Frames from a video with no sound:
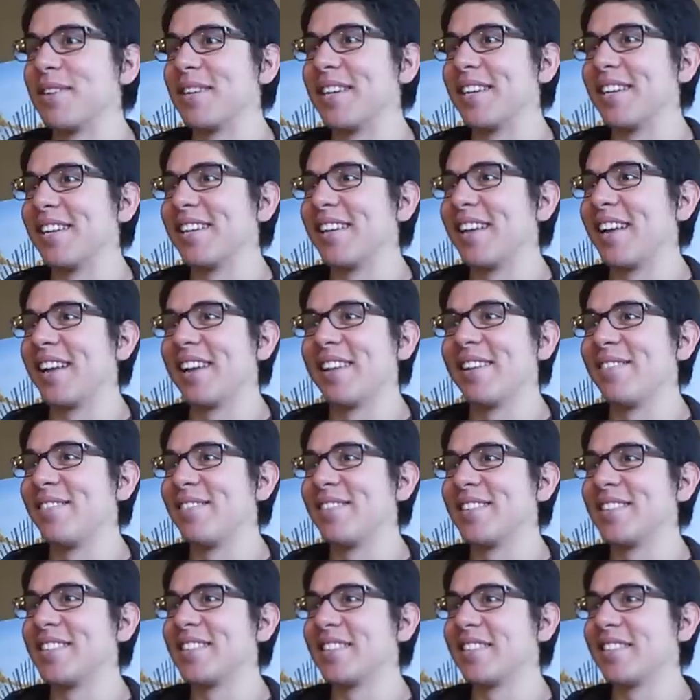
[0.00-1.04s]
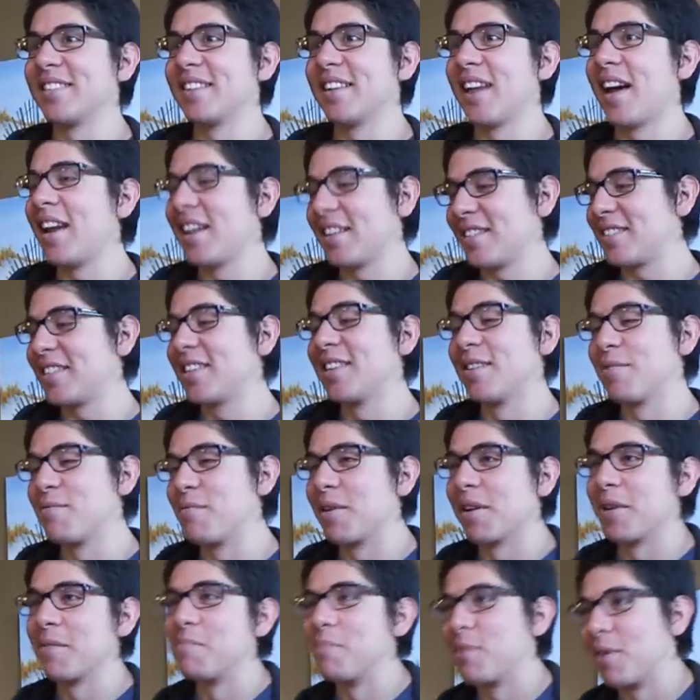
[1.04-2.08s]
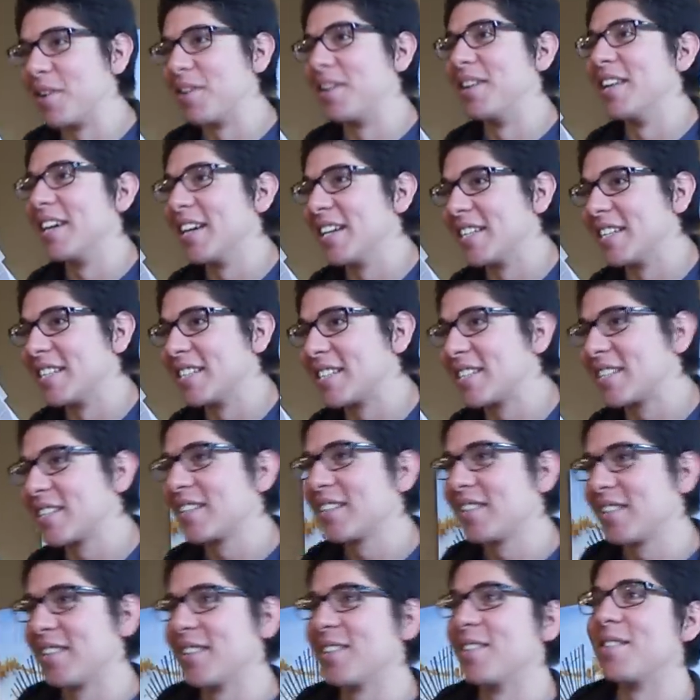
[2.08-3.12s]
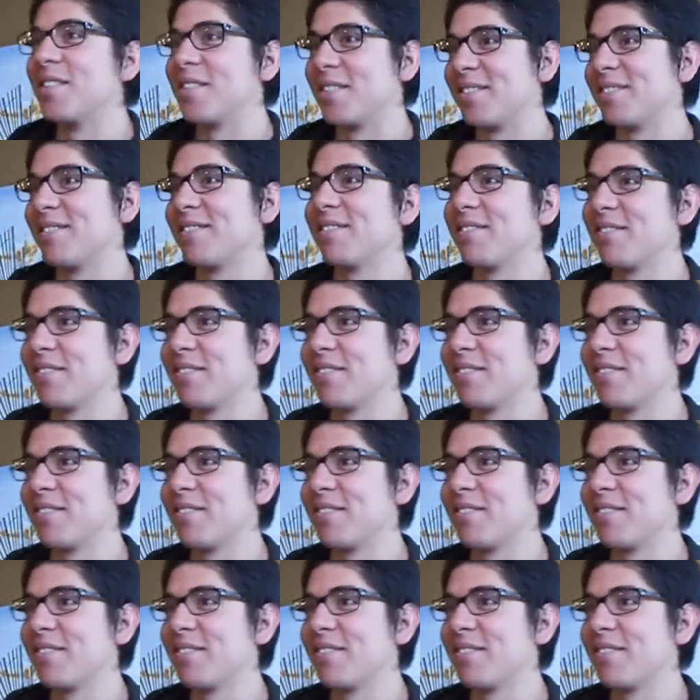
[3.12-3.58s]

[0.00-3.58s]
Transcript: But I never. You what? I've seen of what a bird does, you know.